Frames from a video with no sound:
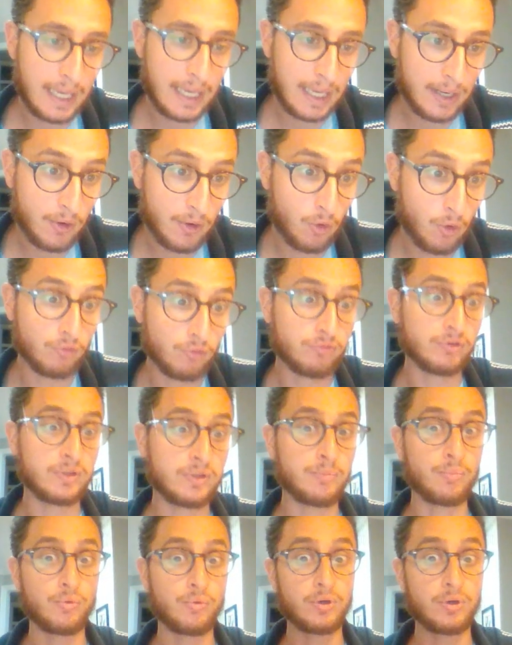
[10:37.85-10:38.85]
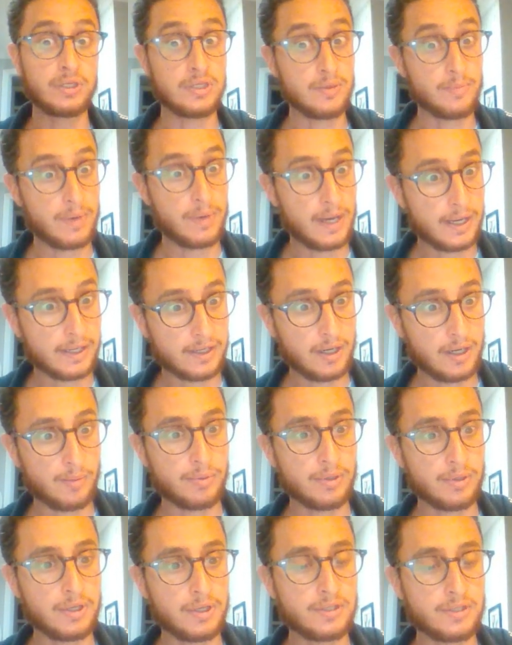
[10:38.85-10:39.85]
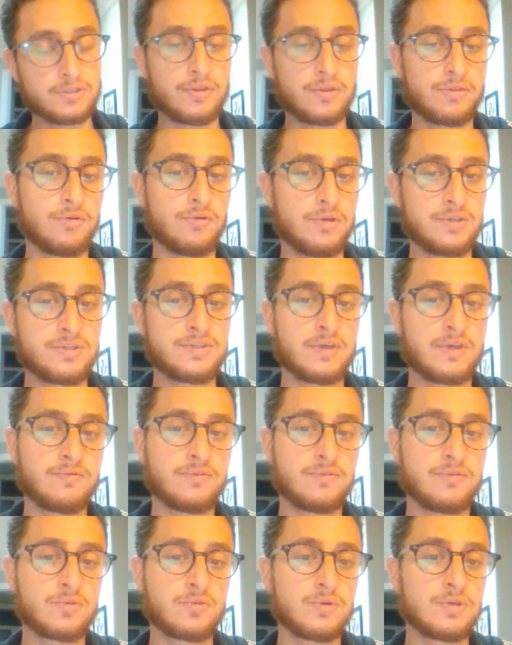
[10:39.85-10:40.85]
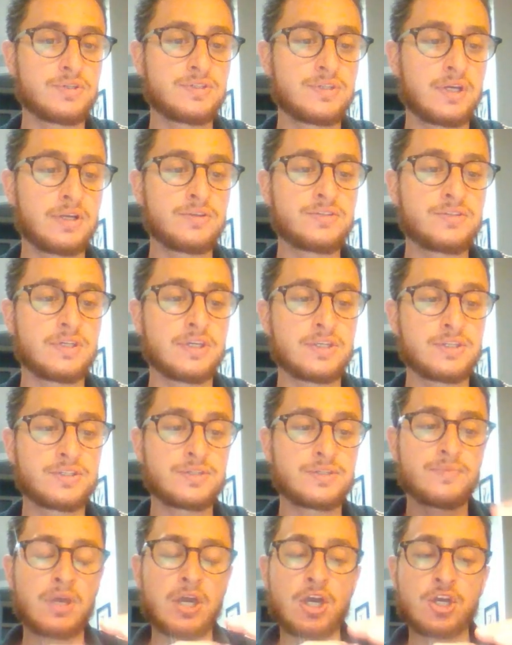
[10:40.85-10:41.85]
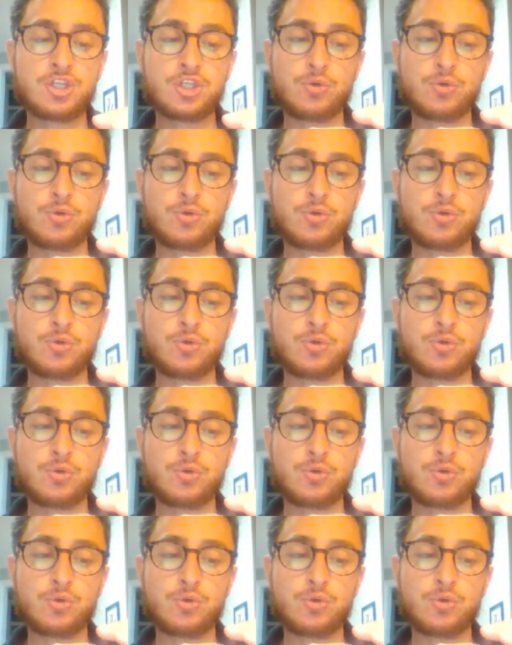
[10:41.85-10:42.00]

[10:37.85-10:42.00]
and hopefully bring you back up to 37 degrees Celsius.